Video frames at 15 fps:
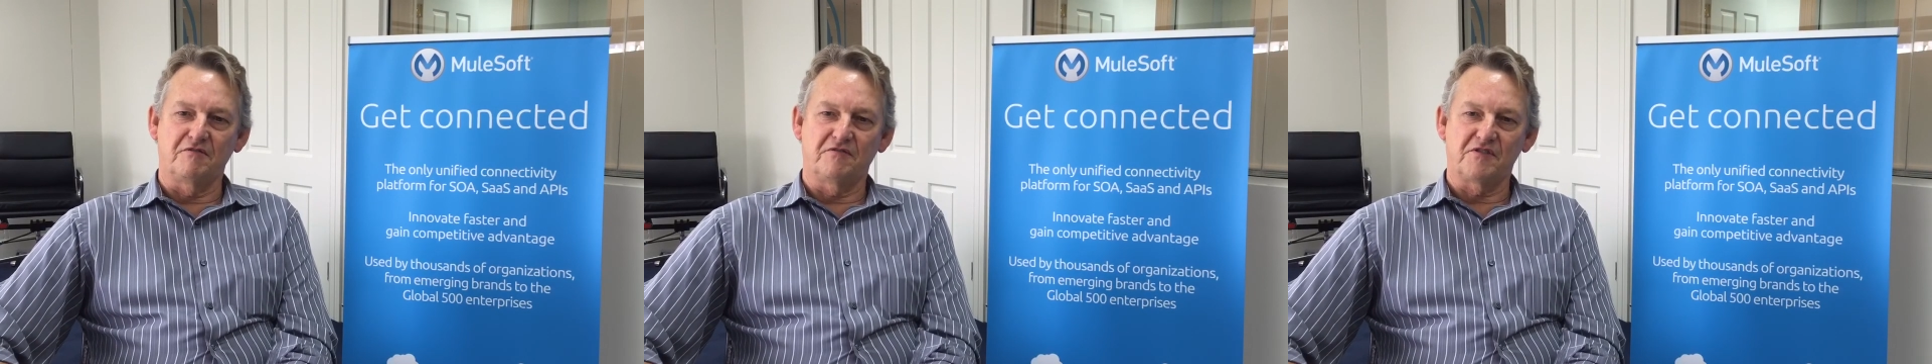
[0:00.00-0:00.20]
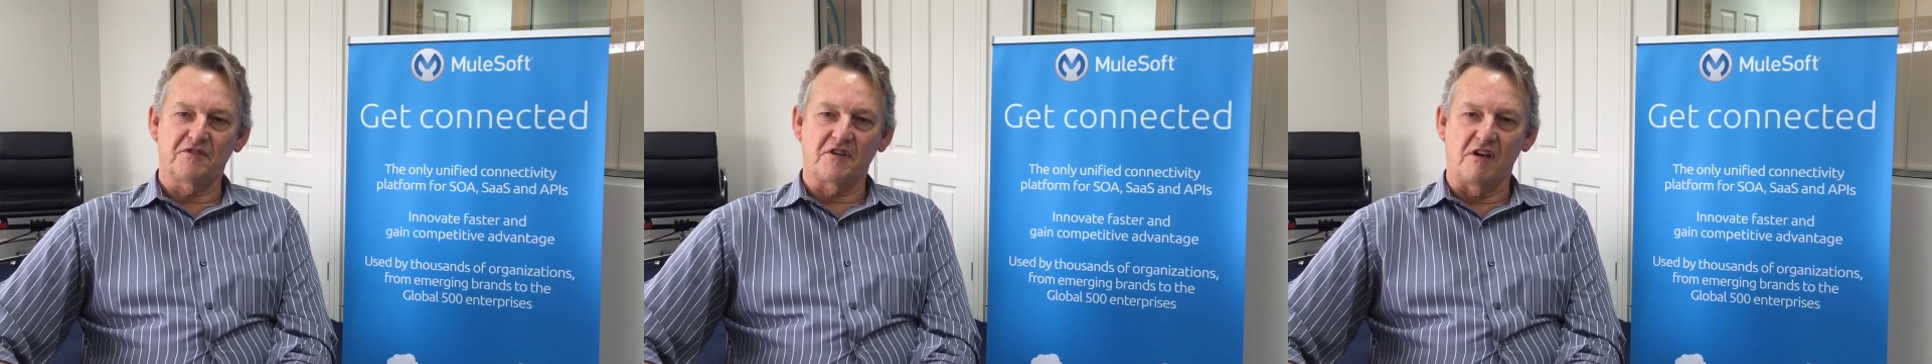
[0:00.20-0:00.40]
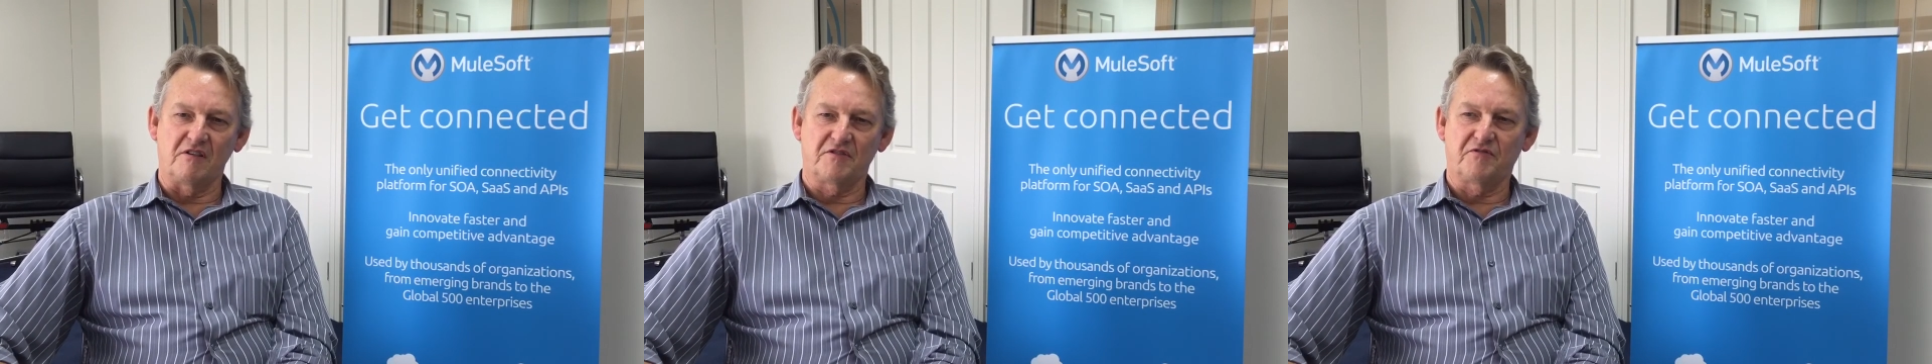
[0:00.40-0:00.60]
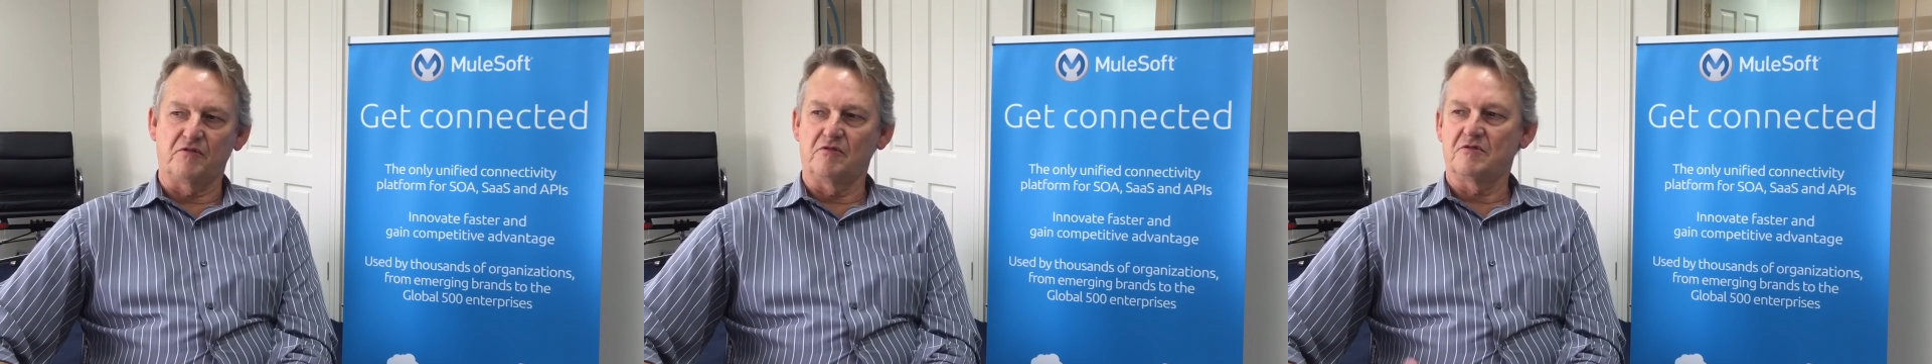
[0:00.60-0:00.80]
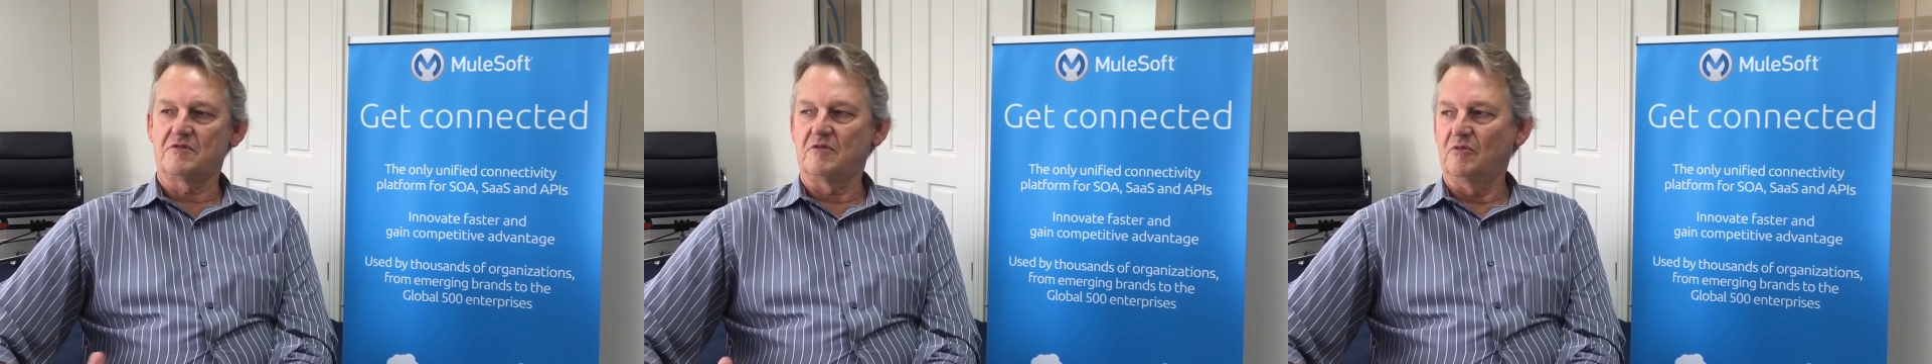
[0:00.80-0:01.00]
for
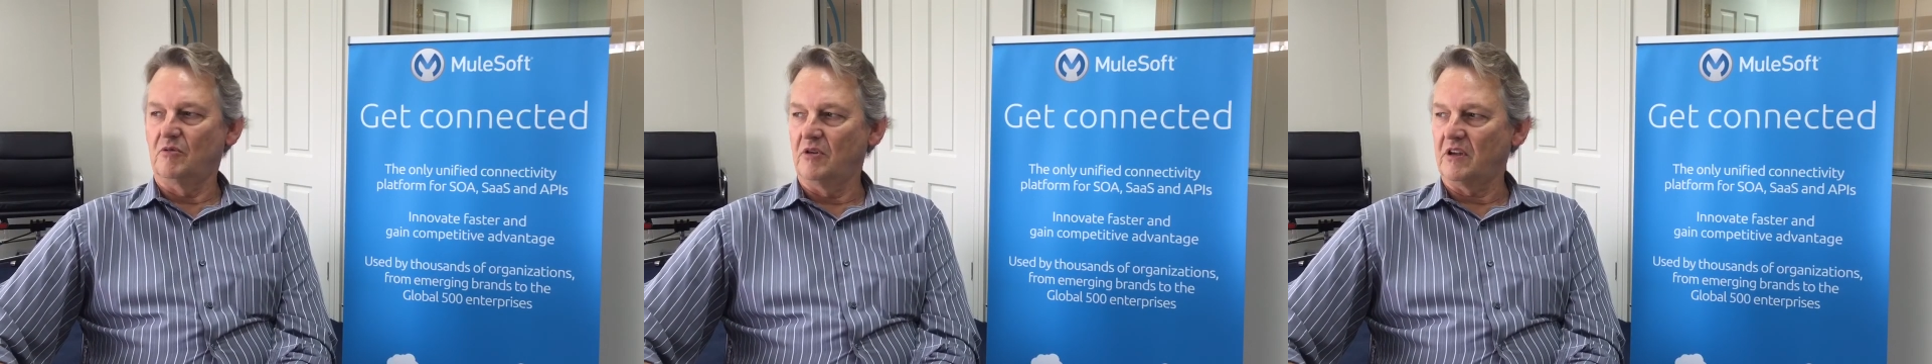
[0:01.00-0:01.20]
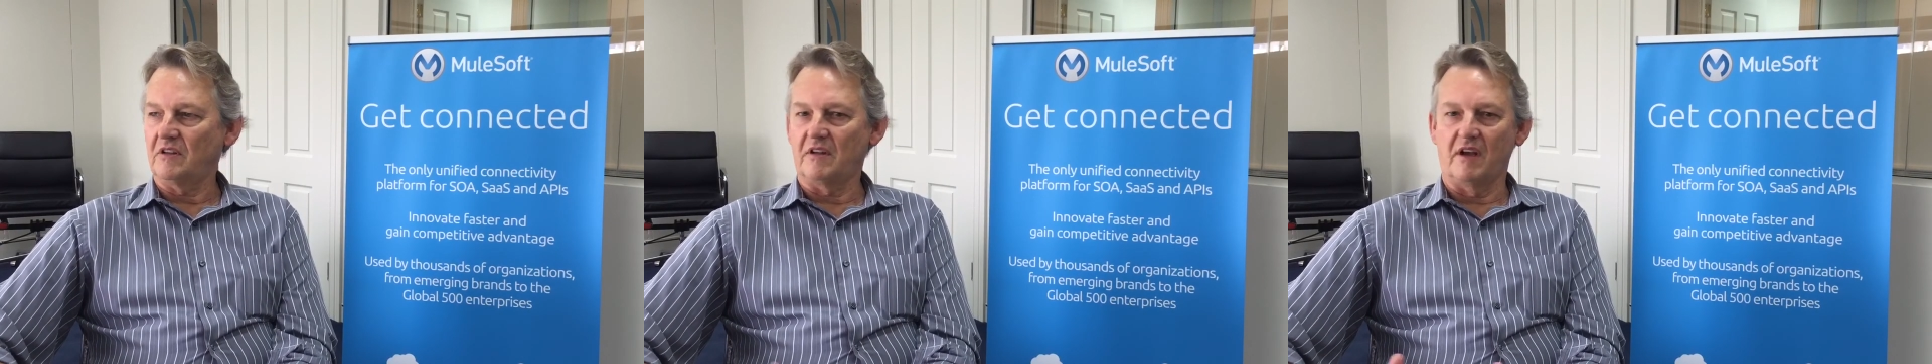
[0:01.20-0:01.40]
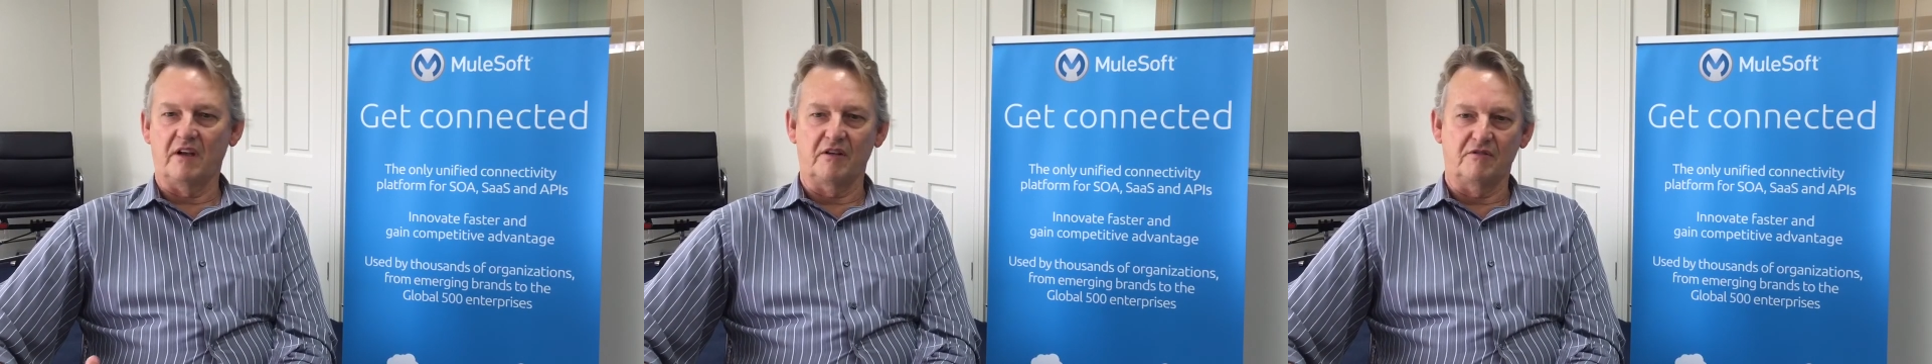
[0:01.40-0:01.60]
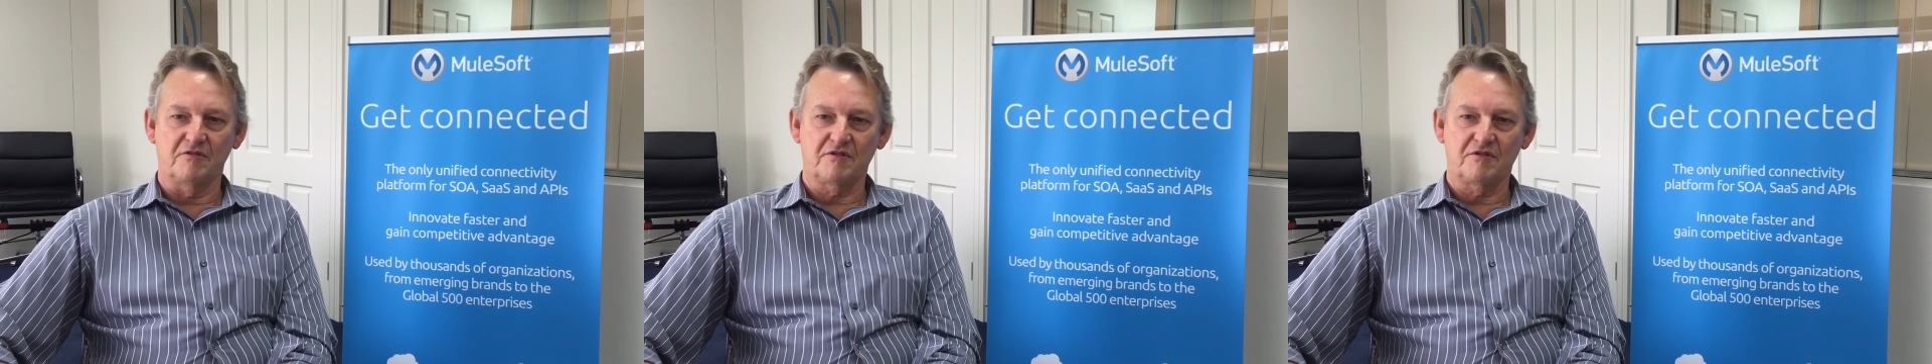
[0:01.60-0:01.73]
Salesforce or Workday or